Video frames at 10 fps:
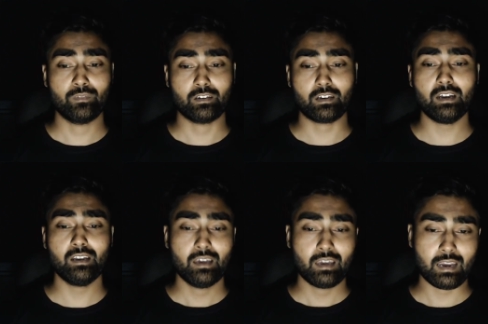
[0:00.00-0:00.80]

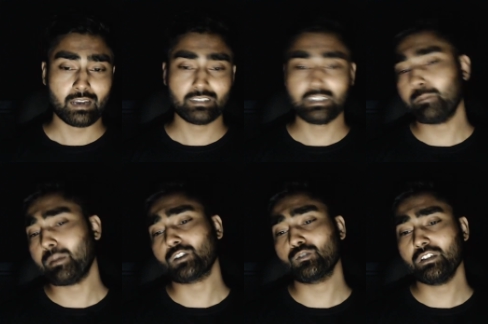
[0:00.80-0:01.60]
right? And sent
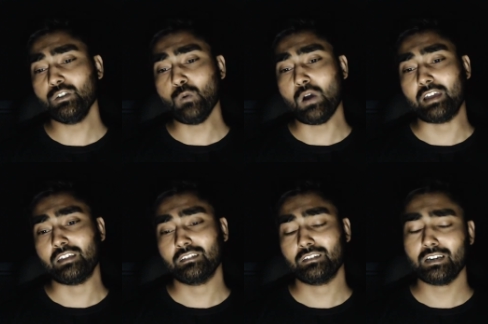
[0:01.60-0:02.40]
back to the UI.
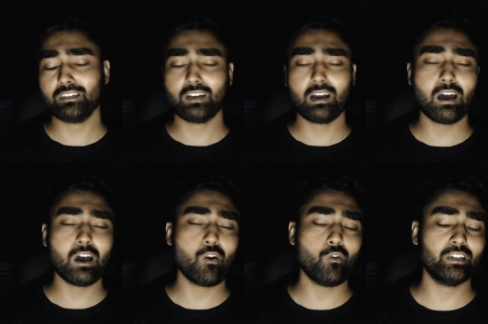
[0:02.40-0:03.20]
That is
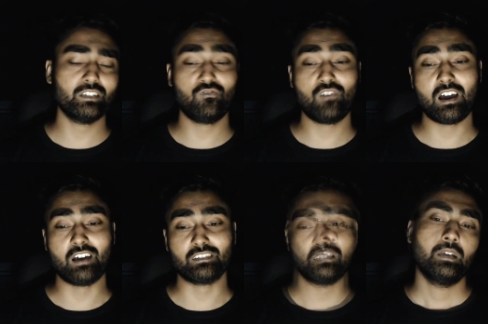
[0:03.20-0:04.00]
how it is
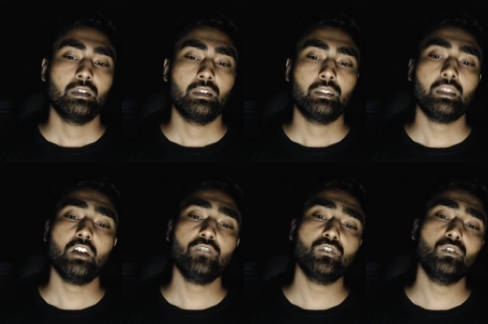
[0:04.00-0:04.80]
fast.
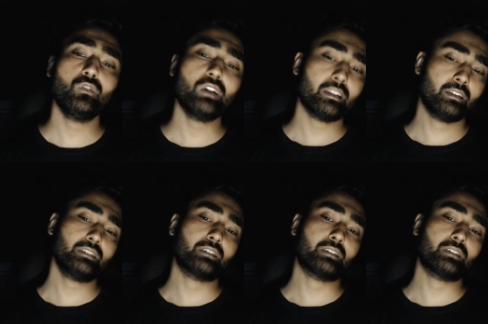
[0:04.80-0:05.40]
Now if you look at this